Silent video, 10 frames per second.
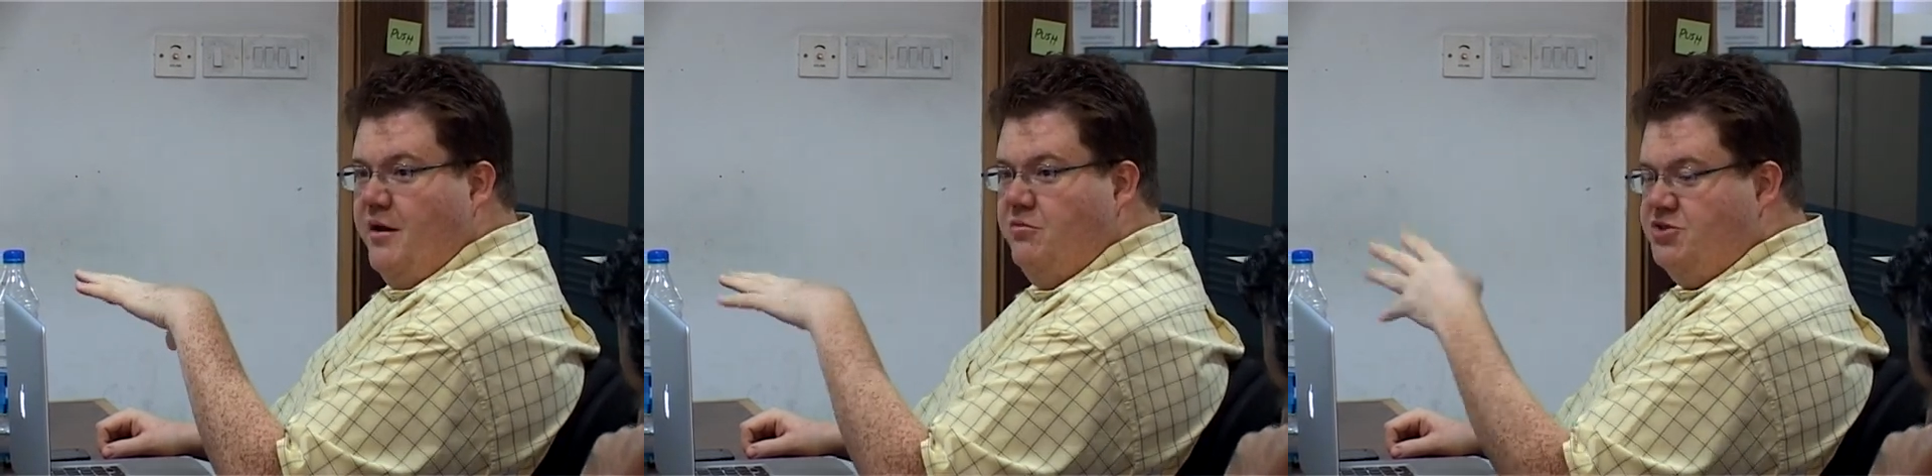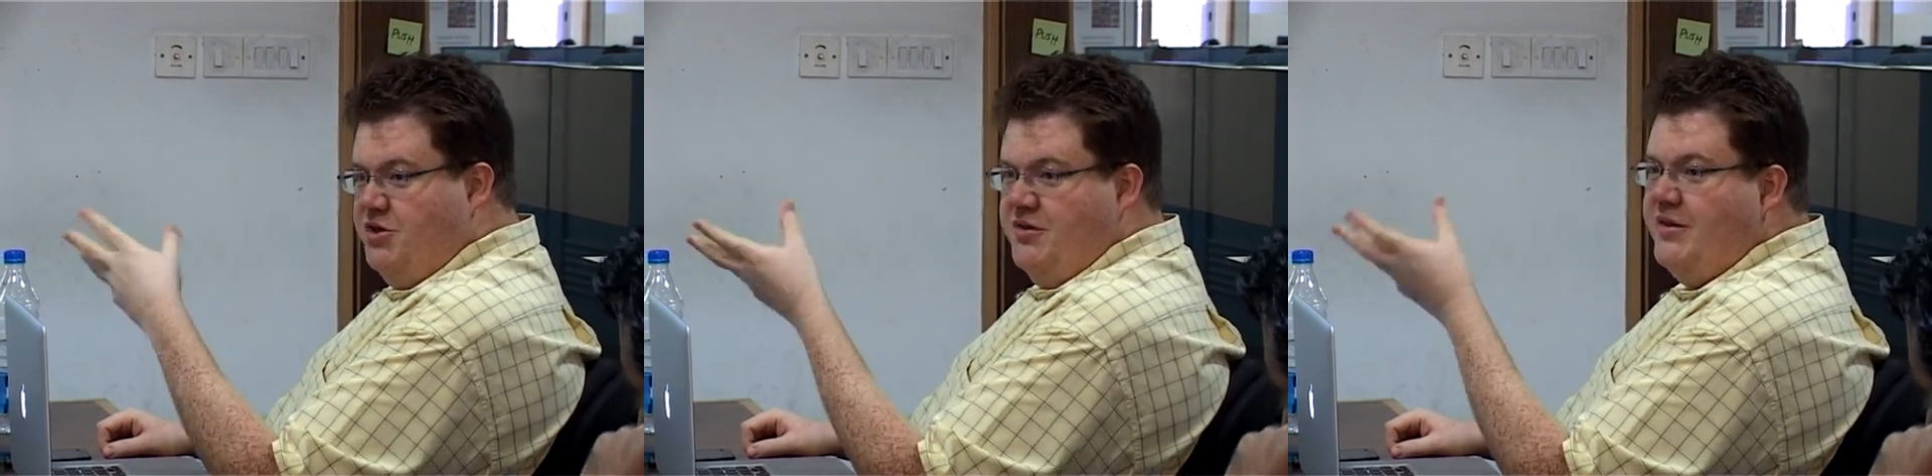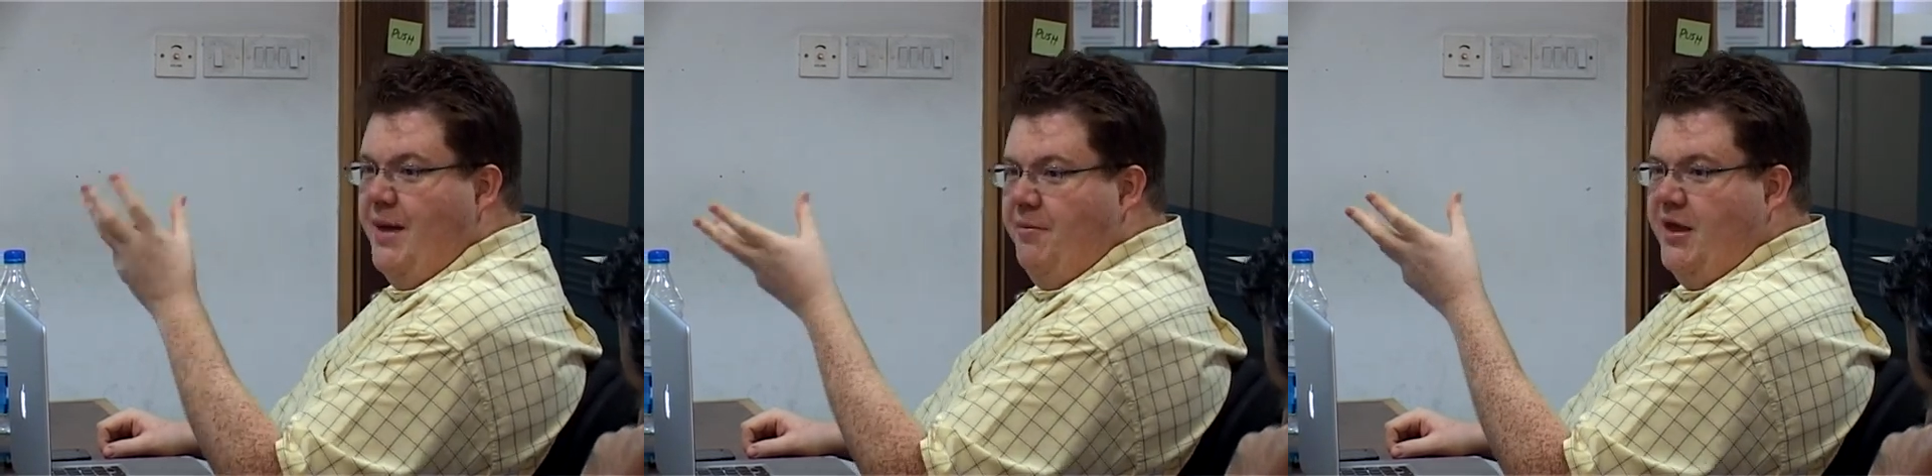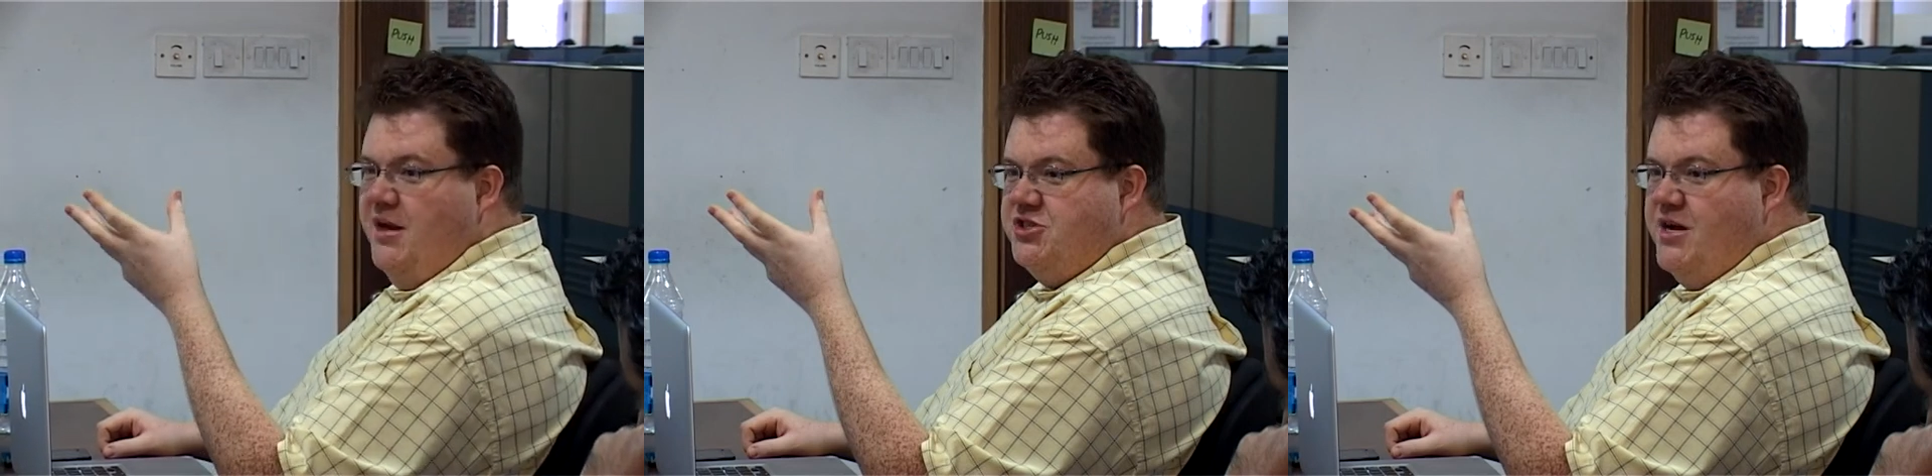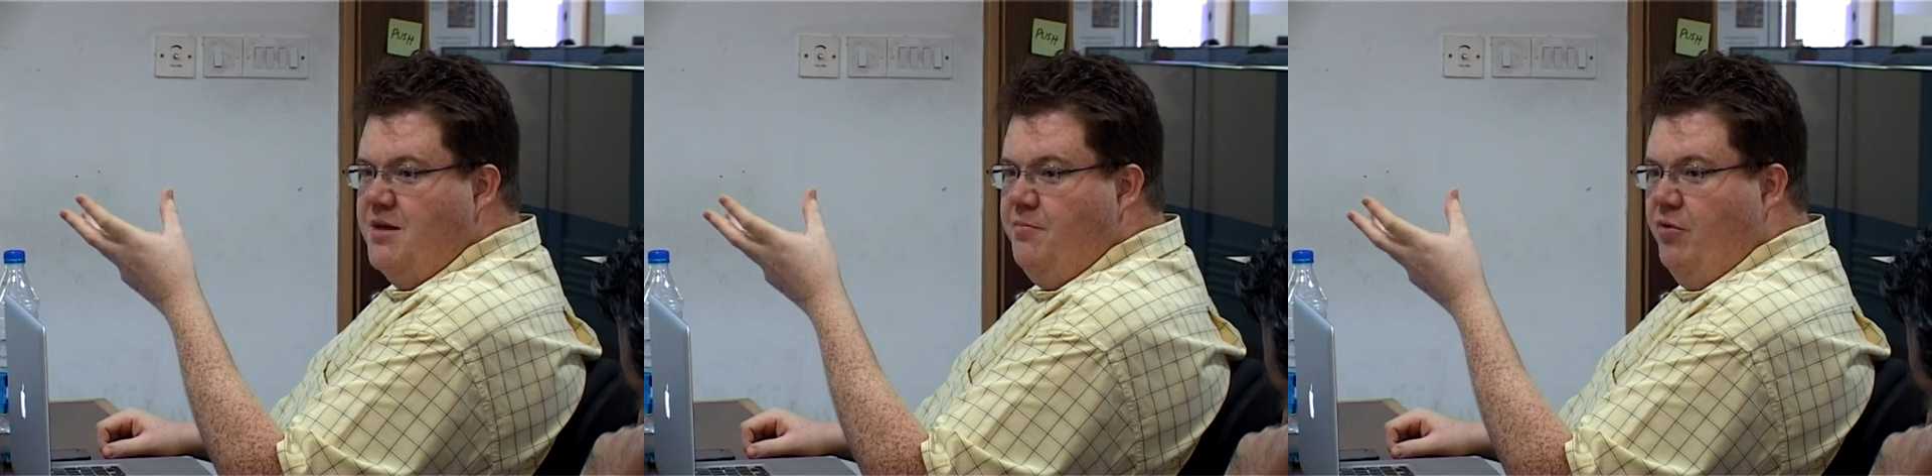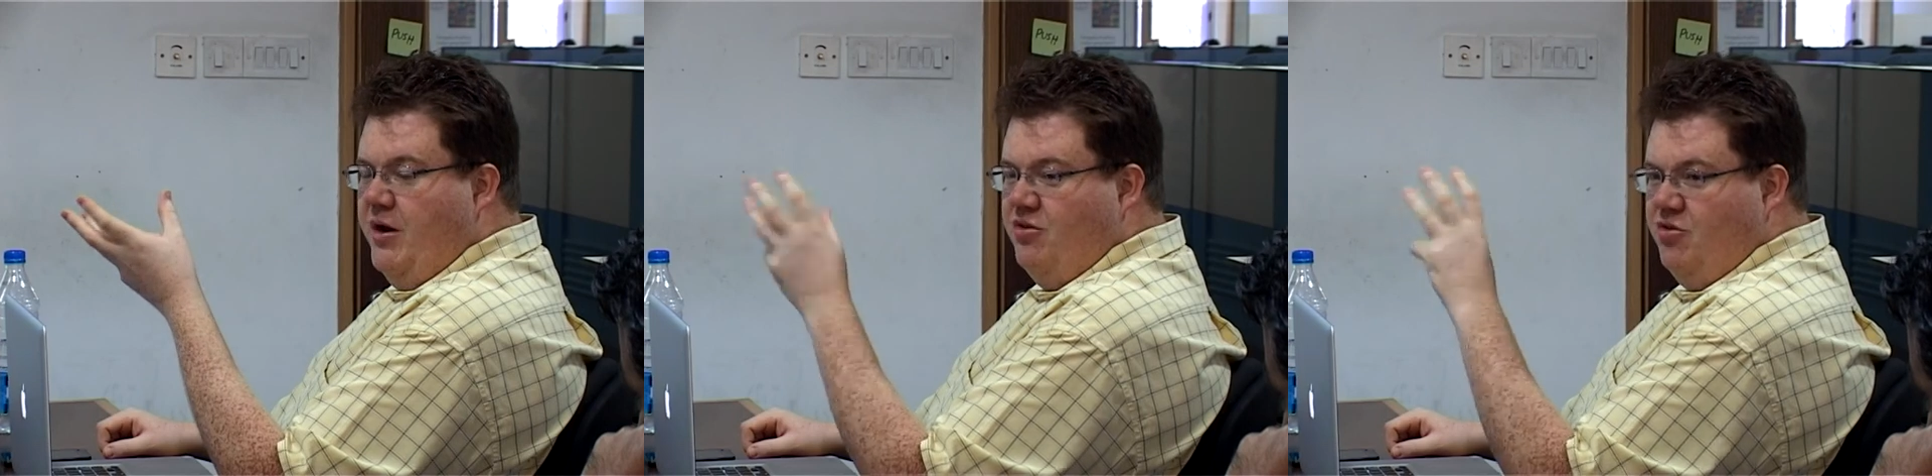It was just that the application had the ability to